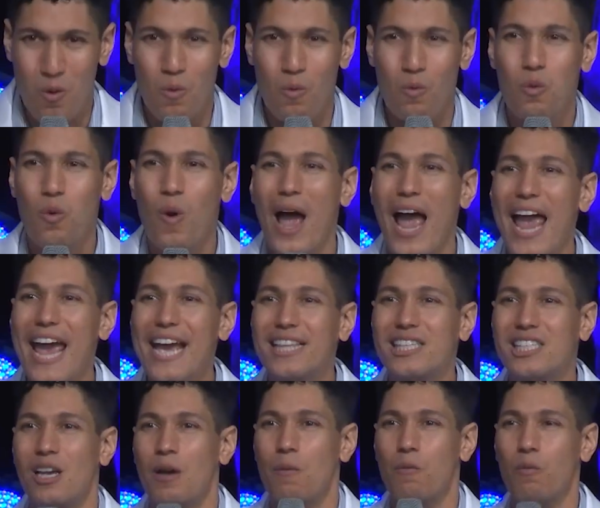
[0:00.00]

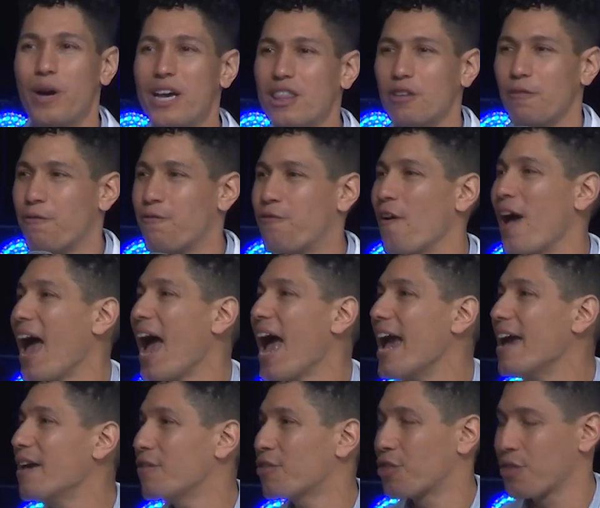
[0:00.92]
Wait with
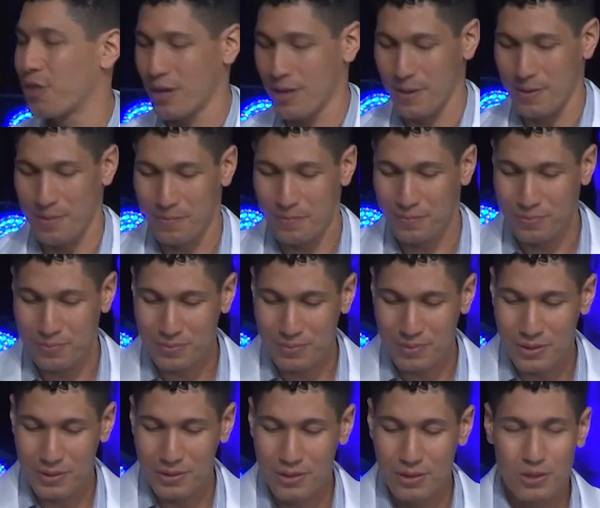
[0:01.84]
faith.
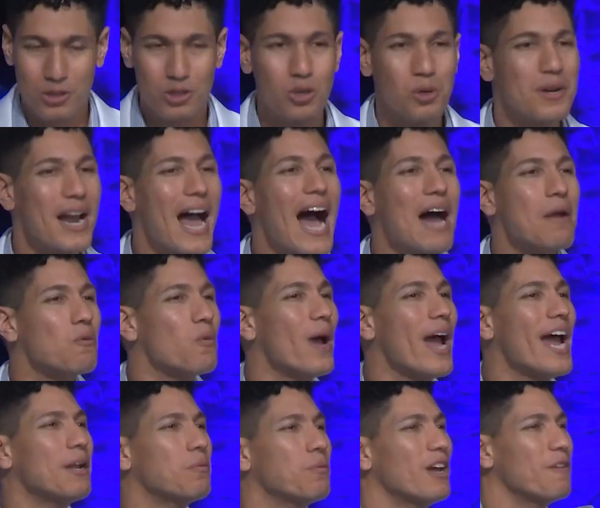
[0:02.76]
Do not
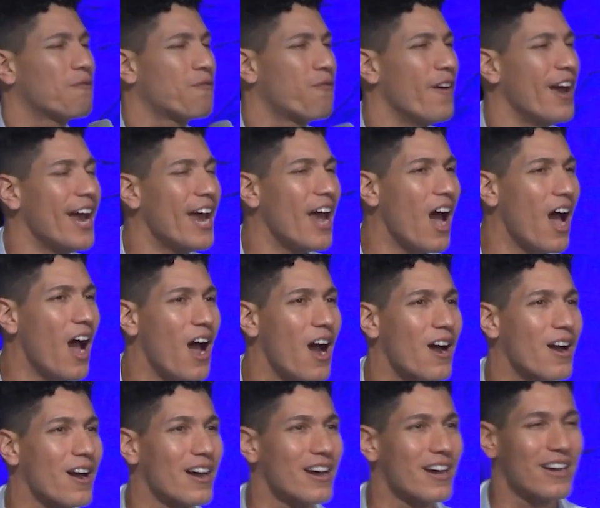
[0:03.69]
wait with
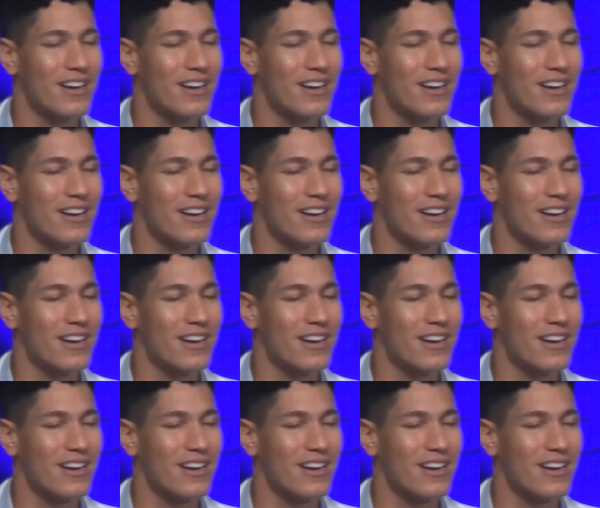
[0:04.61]
fear,